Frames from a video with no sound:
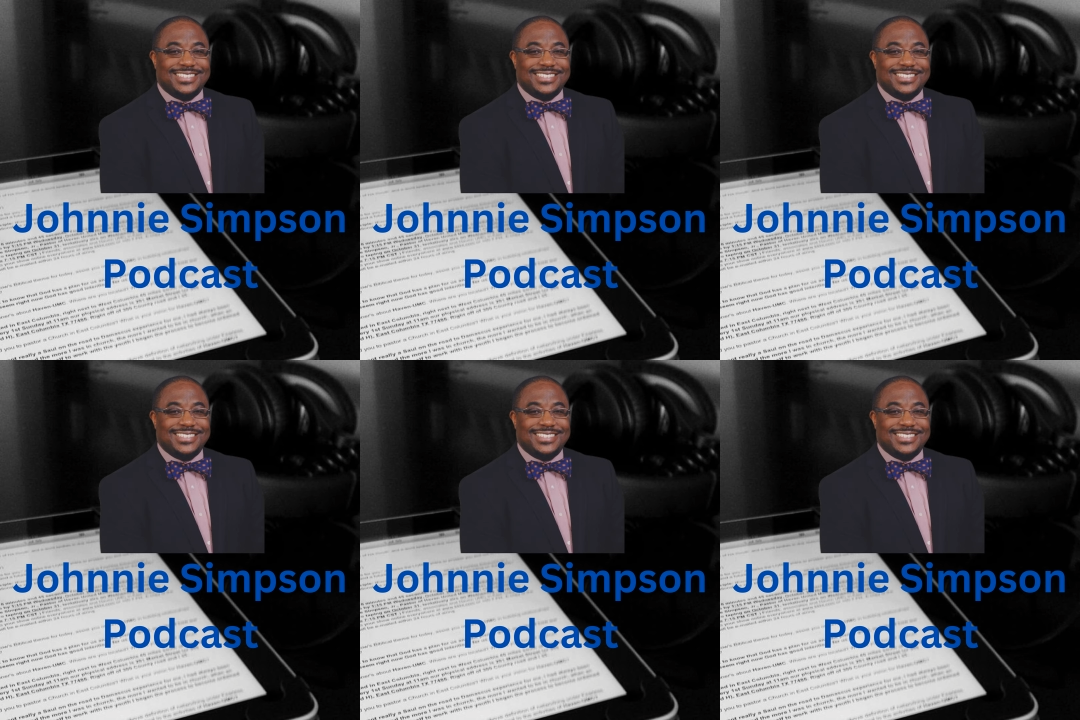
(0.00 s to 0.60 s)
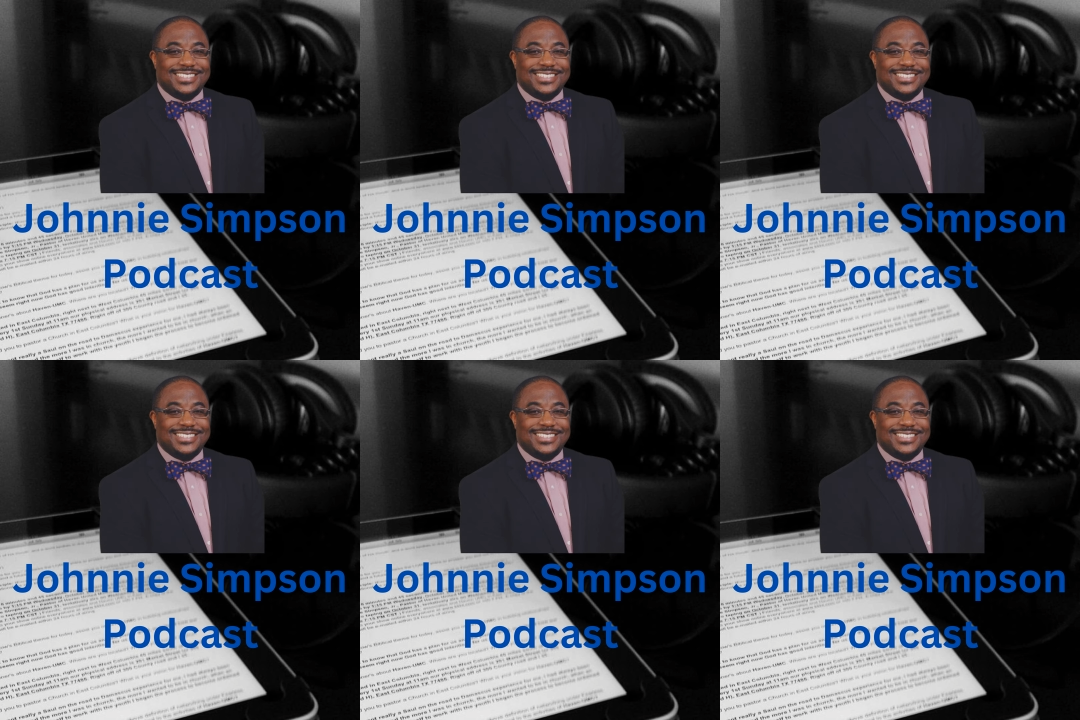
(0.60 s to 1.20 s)

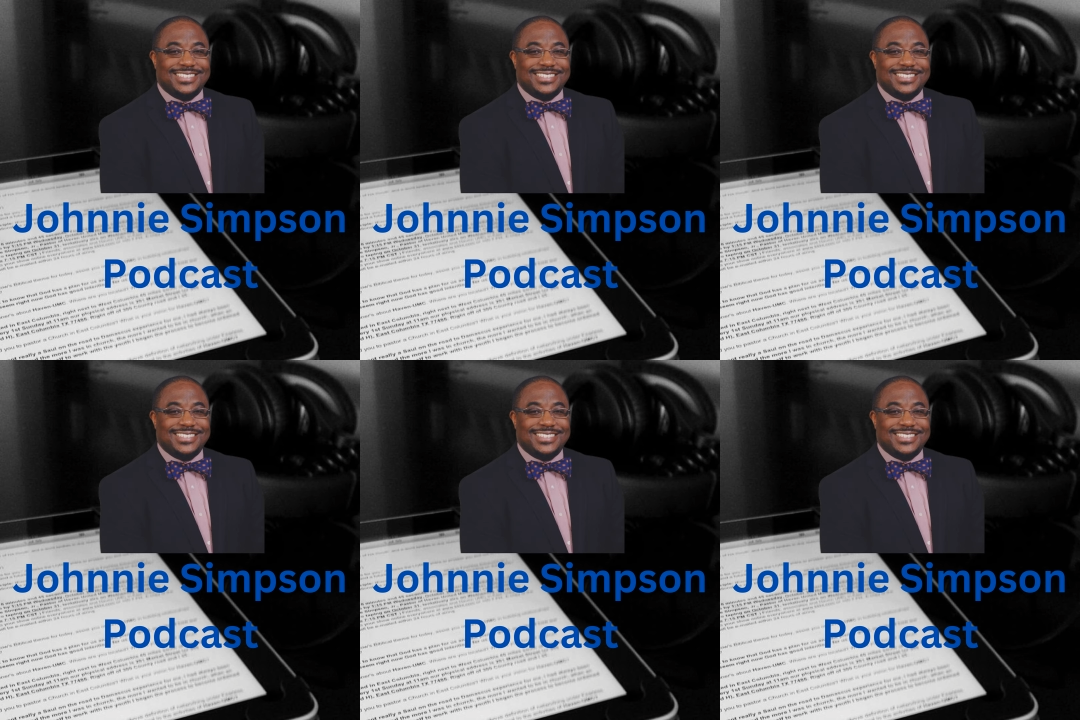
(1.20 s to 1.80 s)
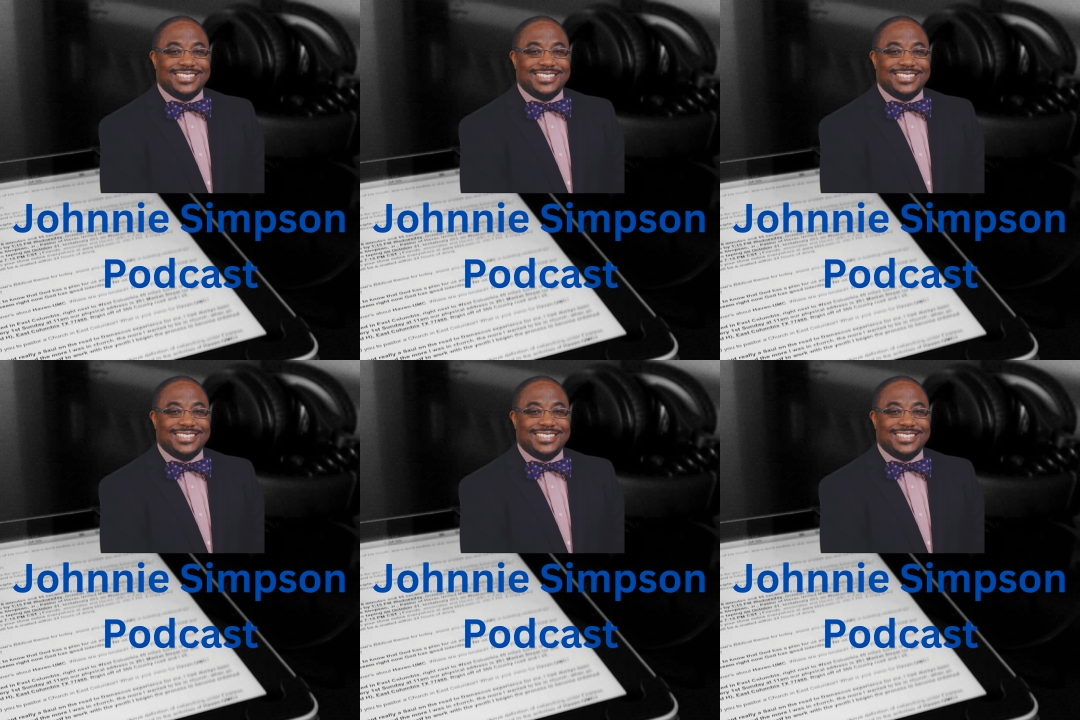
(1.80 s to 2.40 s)

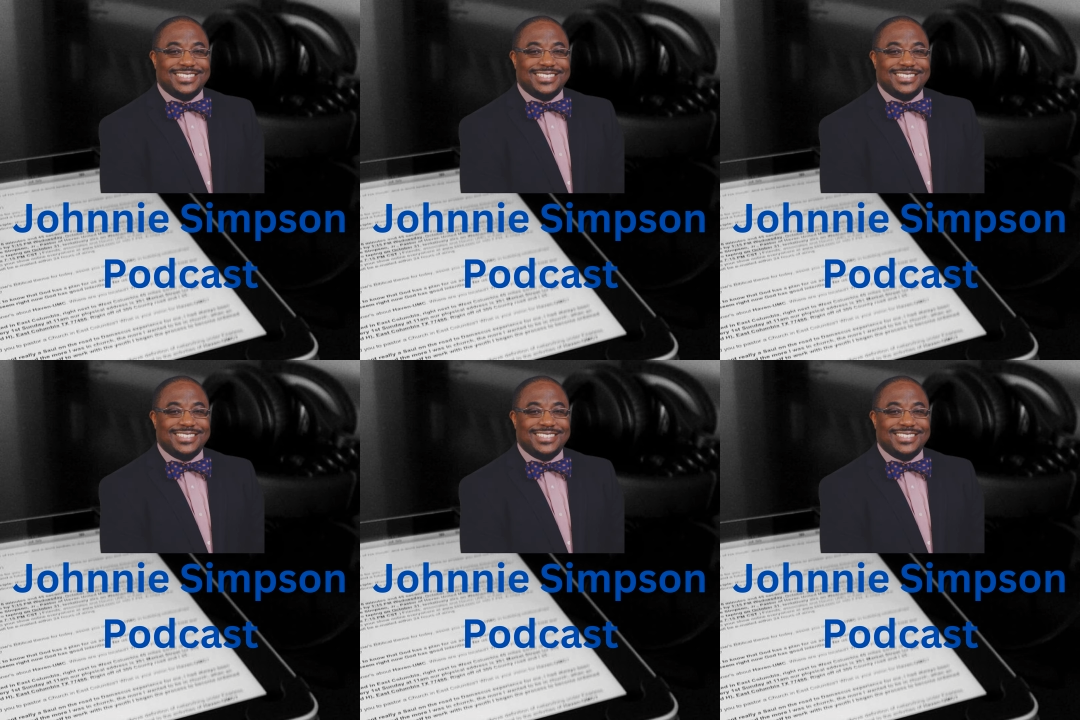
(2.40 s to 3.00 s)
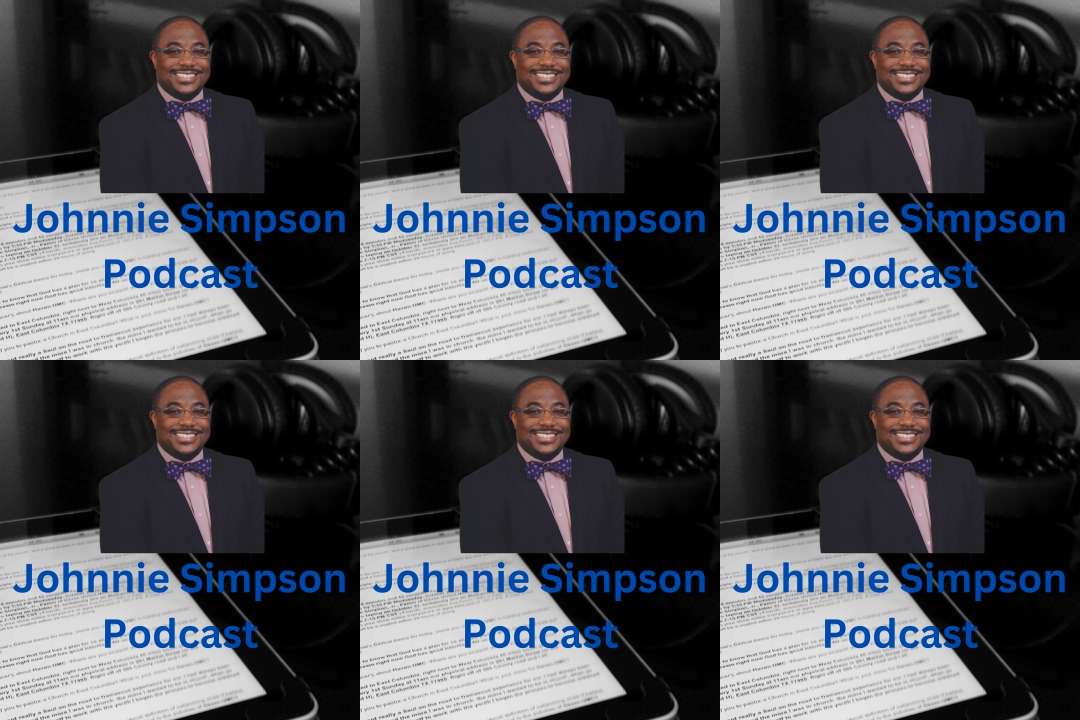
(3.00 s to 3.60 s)

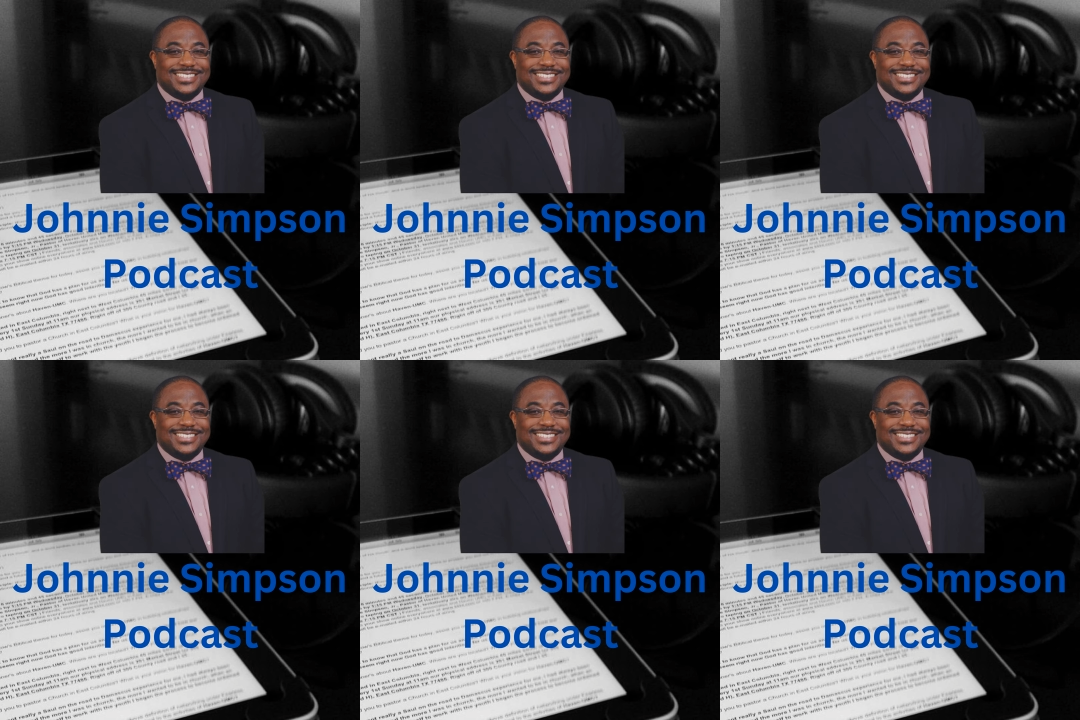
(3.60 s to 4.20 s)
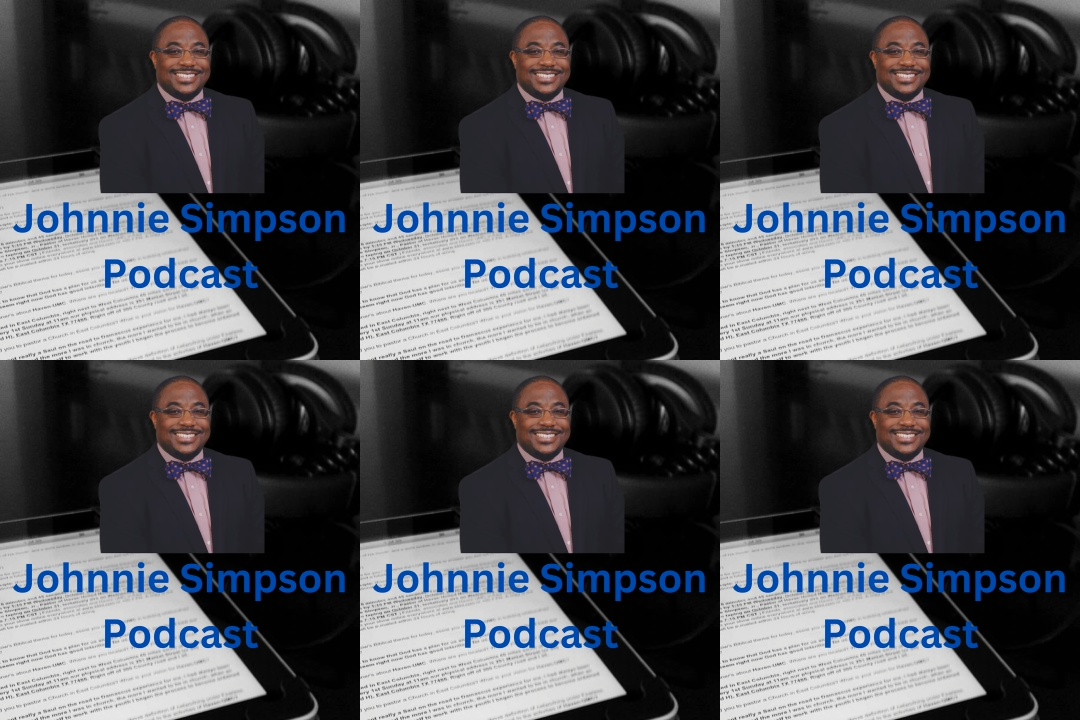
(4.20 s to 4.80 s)

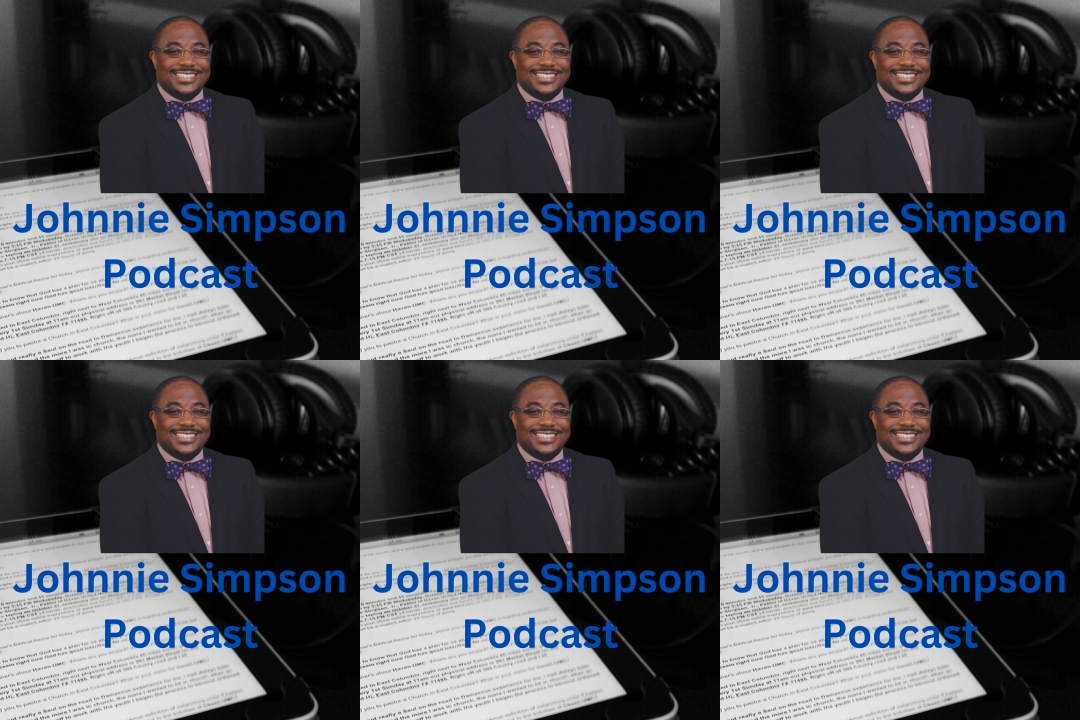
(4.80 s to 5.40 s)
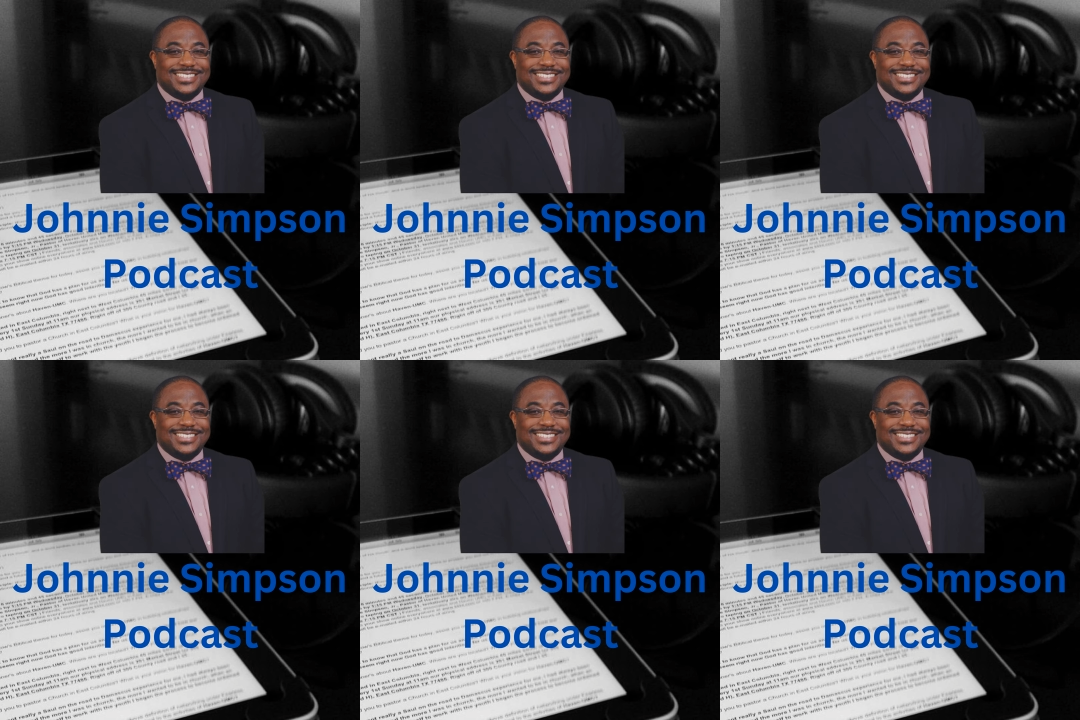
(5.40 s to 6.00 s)

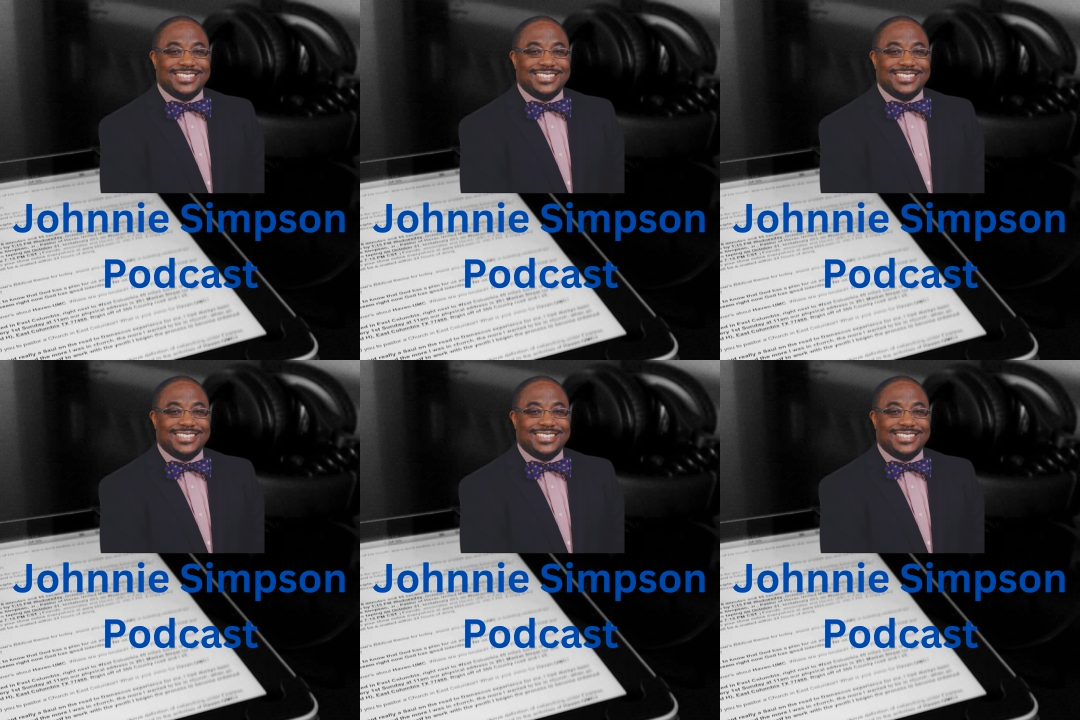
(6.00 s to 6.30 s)
The face doesn't move, so there is nothing to read.